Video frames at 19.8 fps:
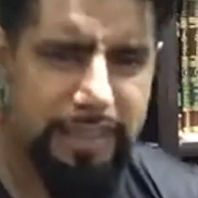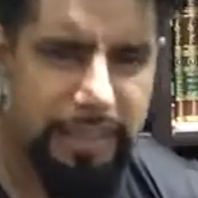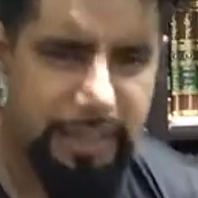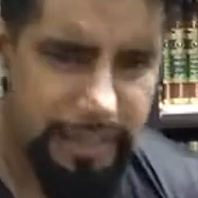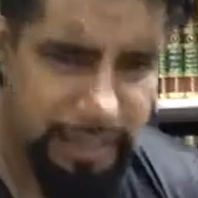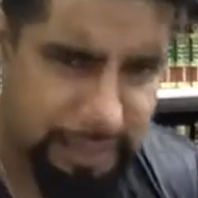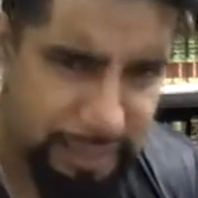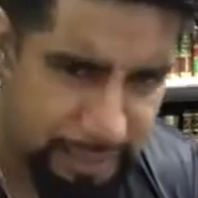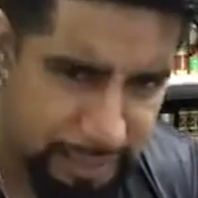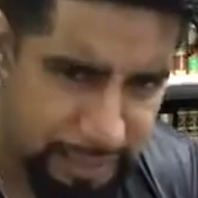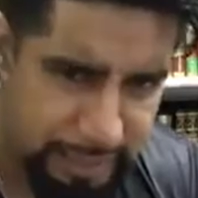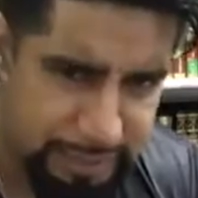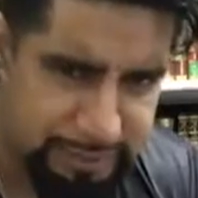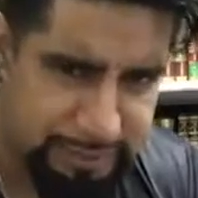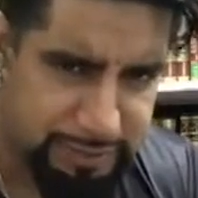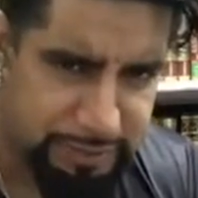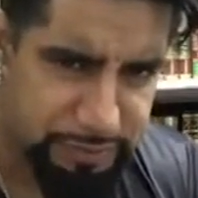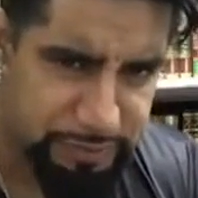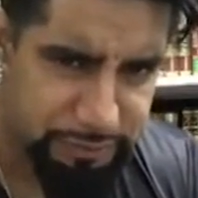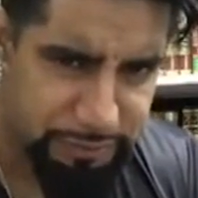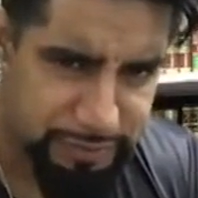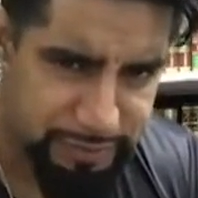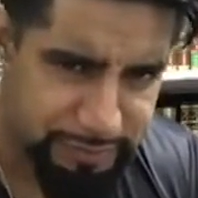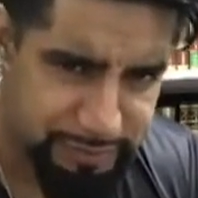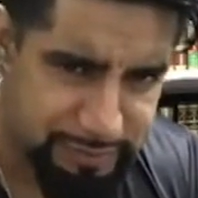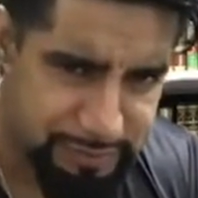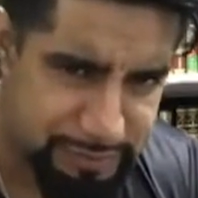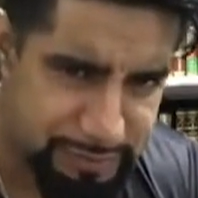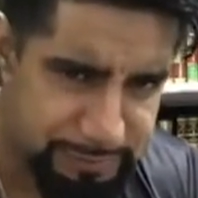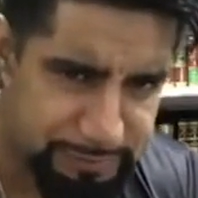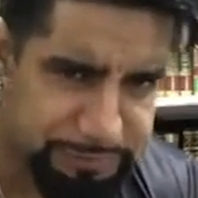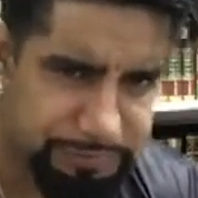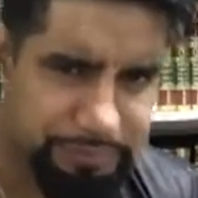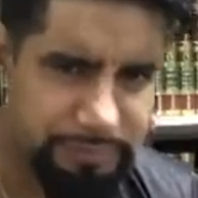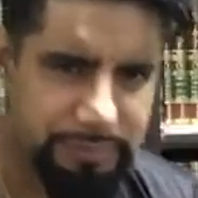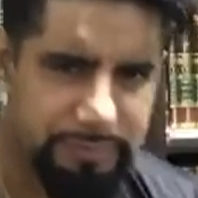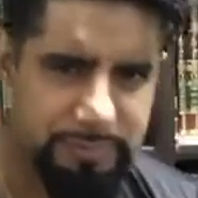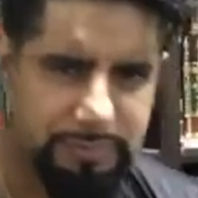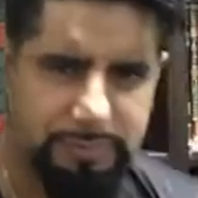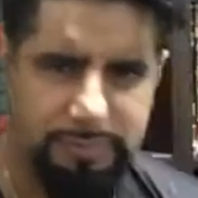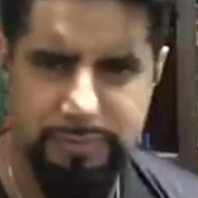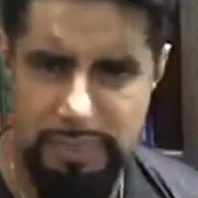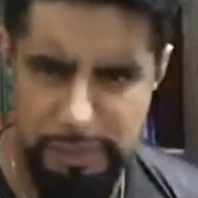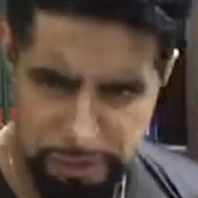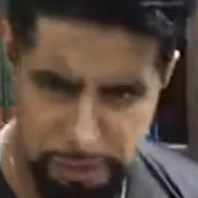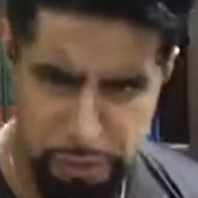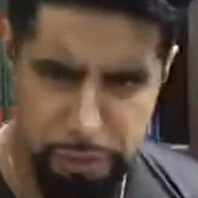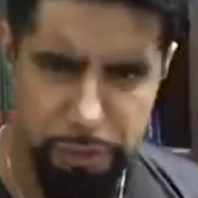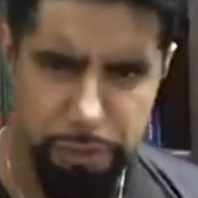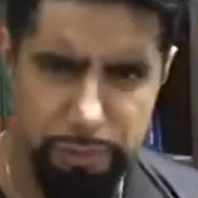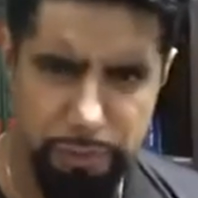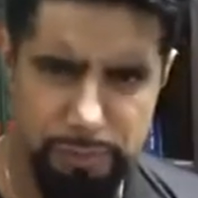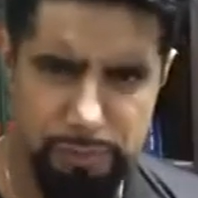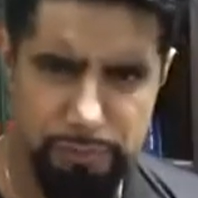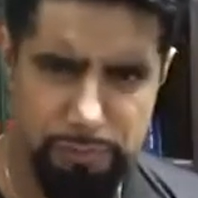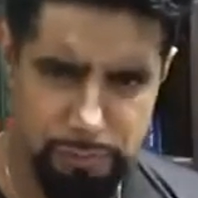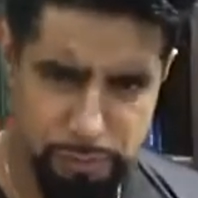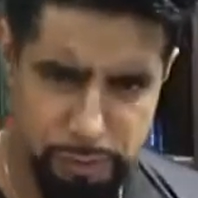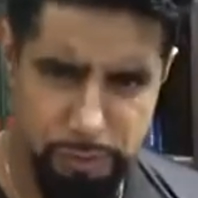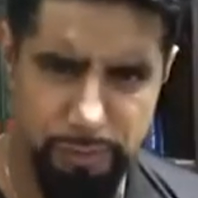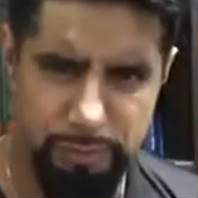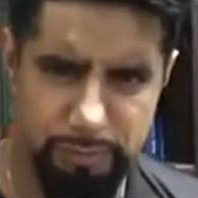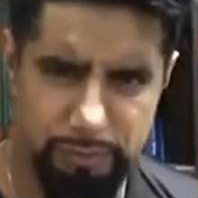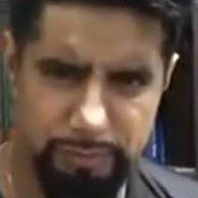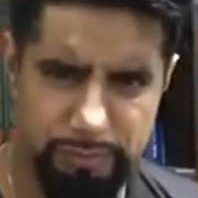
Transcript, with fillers: uh, servants. True, true.